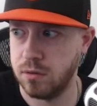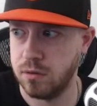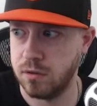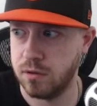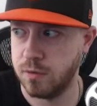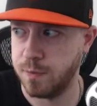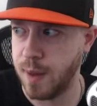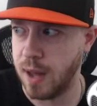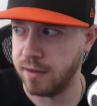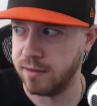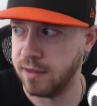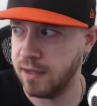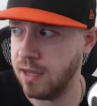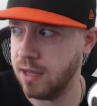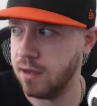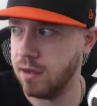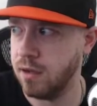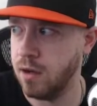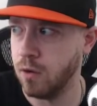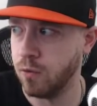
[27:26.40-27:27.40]
spot to
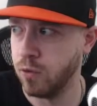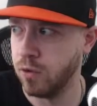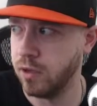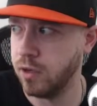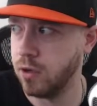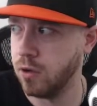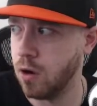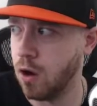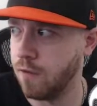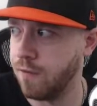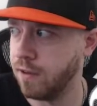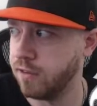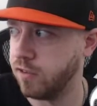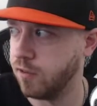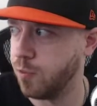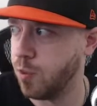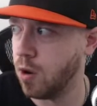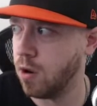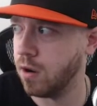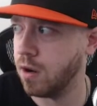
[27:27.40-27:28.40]
hit, really good
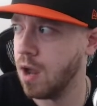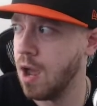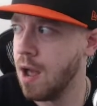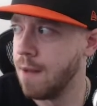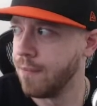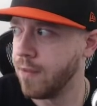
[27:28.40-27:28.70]
offensive park.